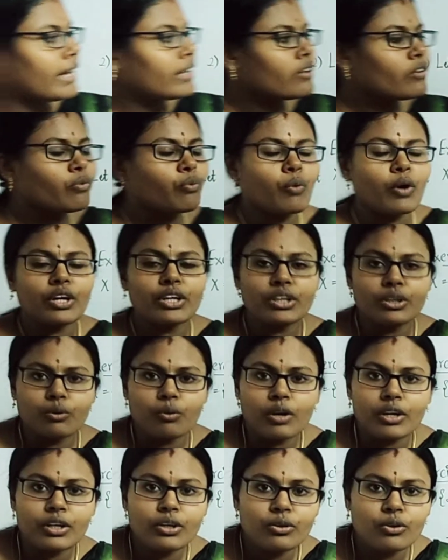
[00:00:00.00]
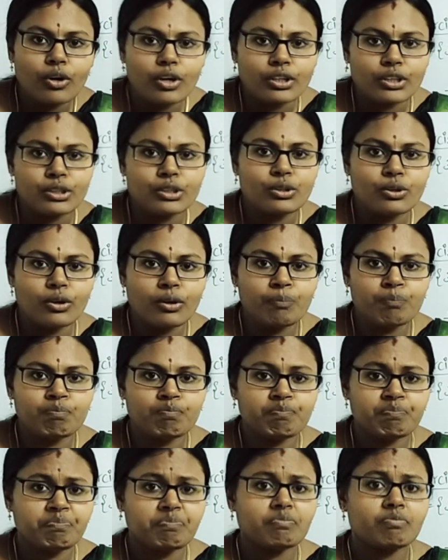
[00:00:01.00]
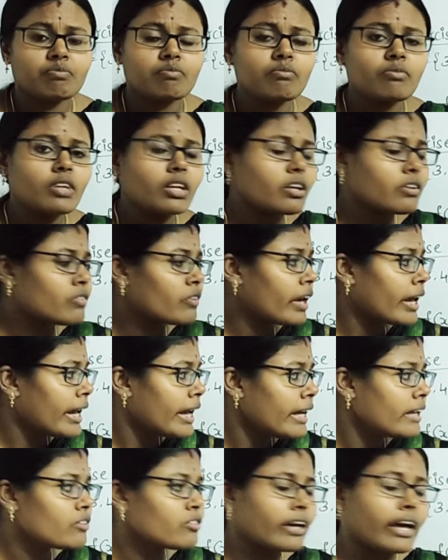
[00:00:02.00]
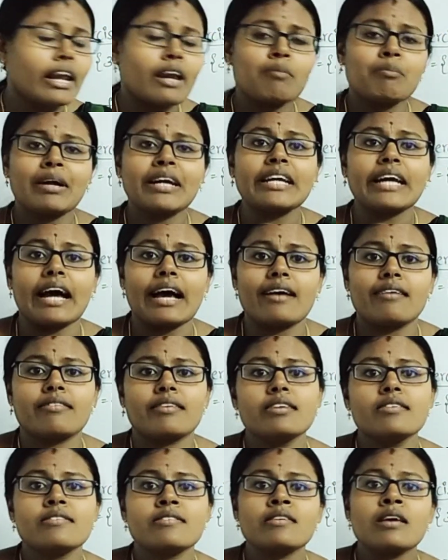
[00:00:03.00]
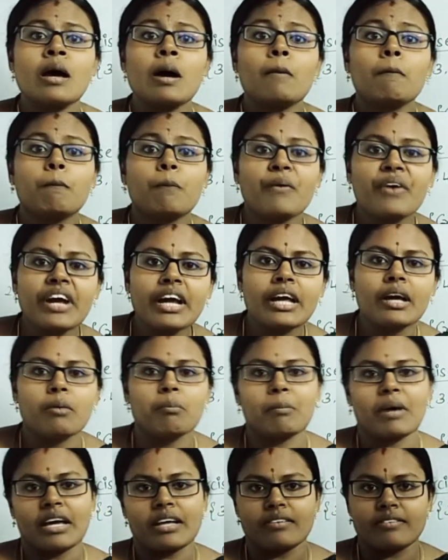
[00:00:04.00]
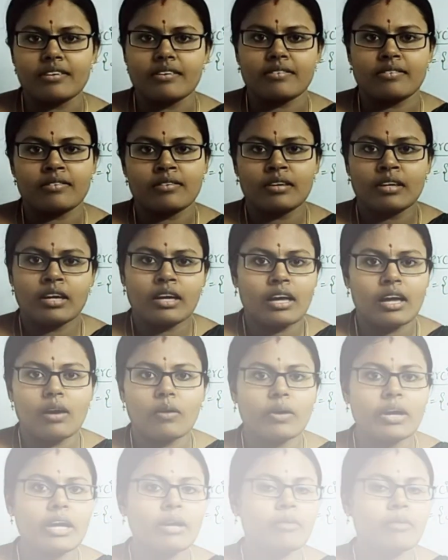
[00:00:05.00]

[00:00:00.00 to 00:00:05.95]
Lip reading: this, what you got to know? So each element has its pre-images. Okay?